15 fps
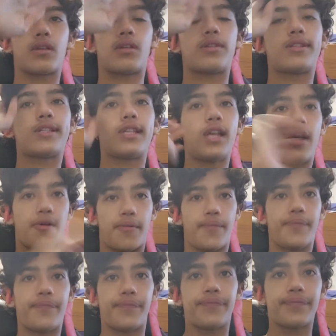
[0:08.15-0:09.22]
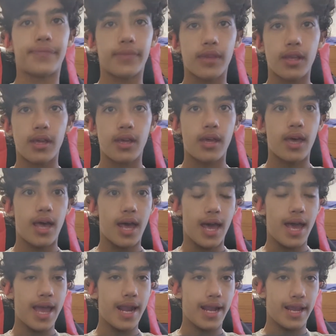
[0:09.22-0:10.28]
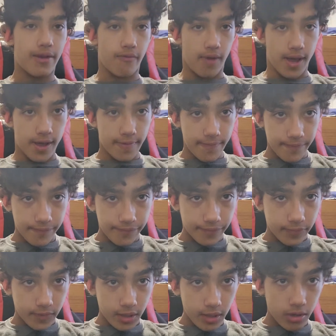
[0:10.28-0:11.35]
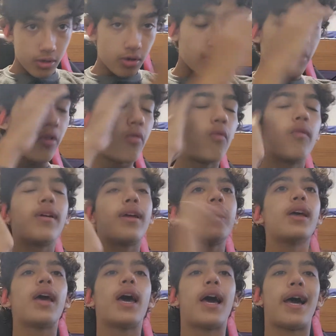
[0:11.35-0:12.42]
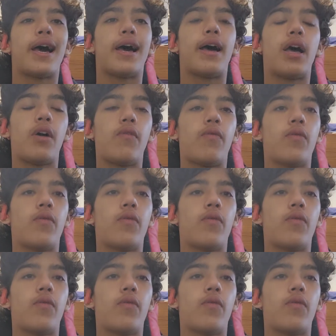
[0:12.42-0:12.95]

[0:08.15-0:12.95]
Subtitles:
So, anyway, we have